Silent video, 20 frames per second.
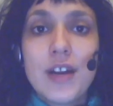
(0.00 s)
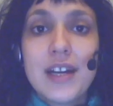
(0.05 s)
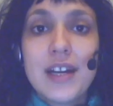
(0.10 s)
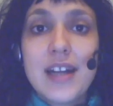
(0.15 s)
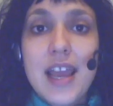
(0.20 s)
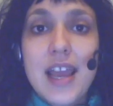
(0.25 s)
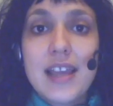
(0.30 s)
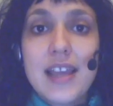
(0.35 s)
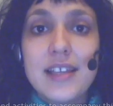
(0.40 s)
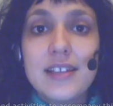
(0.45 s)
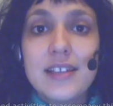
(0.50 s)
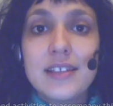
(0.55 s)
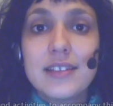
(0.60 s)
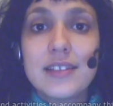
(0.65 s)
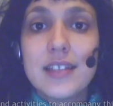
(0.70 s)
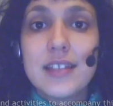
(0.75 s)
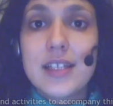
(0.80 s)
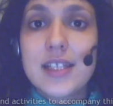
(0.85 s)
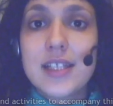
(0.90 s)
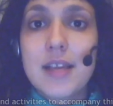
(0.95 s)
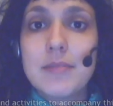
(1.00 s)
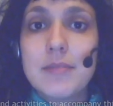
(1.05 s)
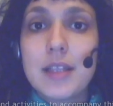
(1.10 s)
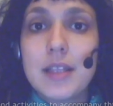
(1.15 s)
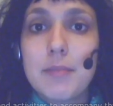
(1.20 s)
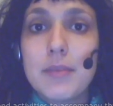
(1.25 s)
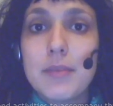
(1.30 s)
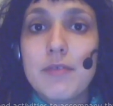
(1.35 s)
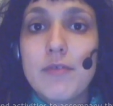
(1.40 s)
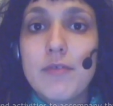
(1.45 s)
for an A, the same
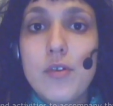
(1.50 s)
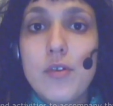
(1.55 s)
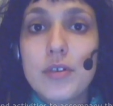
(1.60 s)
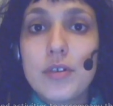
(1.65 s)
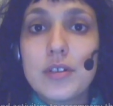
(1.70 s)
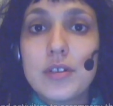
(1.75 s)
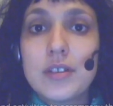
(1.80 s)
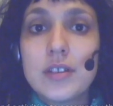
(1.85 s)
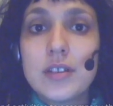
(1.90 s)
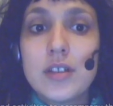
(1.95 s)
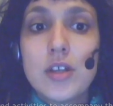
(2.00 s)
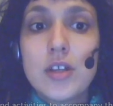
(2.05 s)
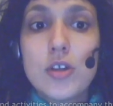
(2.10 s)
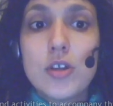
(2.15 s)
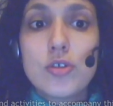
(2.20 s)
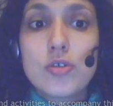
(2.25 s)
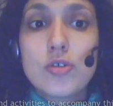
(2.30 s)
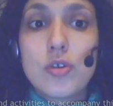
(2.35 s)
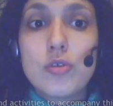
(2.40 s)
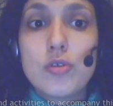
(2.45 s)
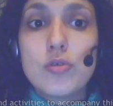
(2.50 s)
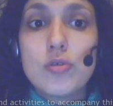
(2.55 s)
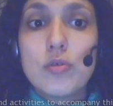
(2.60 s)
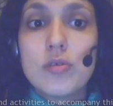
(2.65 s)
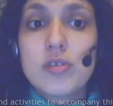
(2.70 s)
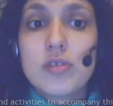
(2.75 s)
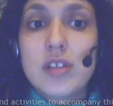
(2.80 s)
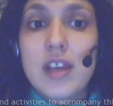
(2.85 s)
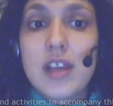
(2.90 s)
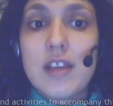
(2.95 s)
than before. So
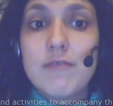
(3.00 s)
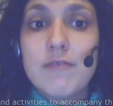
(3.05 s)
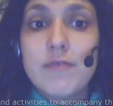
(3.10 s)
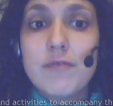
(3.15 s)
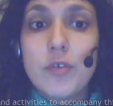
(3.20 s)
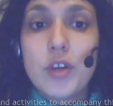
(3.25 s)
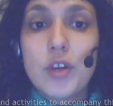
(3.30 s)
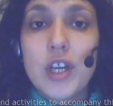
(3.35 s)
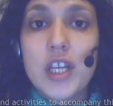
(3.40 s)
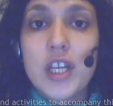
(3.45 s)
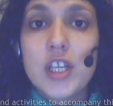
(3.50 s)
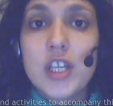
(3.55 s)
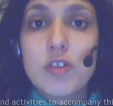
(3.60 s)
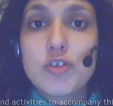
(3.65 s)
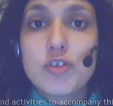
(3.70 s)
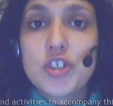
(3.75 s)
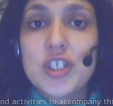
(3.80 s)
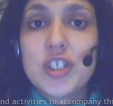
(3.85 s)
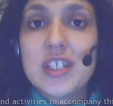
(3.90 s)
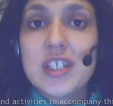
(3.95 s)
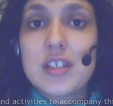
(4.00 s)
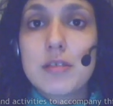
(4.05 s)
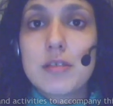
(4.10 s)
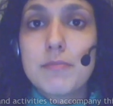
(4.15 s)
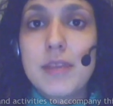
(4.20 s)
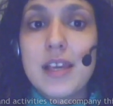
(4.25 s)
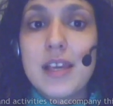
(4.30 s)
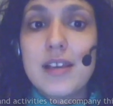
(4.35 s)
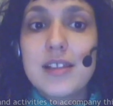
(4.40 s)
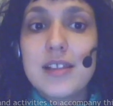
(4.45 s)
you'll say for he or she
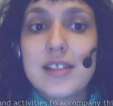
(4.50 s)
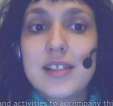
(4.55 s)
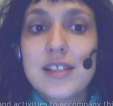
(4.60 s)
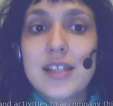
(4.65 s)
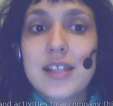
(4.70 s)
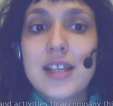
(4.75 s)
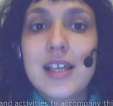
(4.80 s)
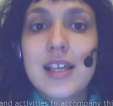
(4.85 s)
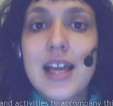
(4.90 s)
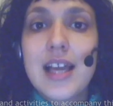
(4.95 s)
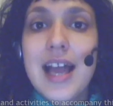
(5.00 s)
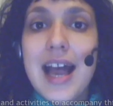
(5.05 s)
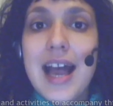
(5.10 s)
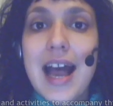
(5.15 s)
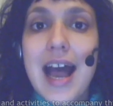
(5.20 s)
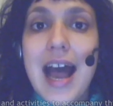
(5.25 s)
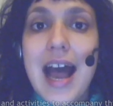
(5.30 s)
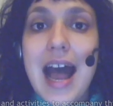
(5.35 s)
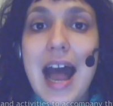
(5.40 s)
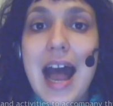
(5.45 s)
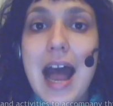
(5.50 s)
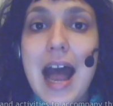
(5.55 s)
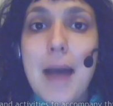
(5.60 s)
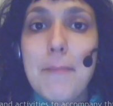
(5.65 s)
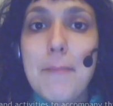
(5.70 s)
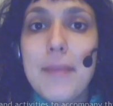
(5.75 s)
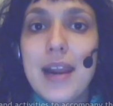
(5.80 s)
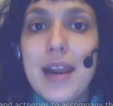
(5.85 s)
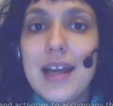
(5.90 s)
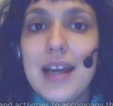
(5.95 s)
speaks,
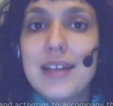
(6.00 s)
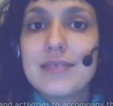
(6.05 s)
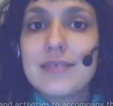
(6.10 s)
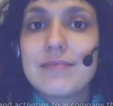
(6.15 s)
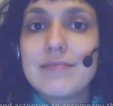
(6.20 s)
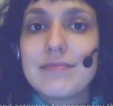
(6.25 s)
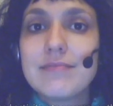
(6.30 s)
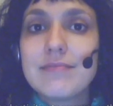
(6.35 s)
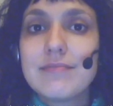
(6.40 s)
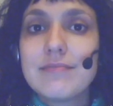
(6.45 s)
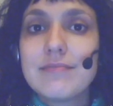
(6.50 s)
habla,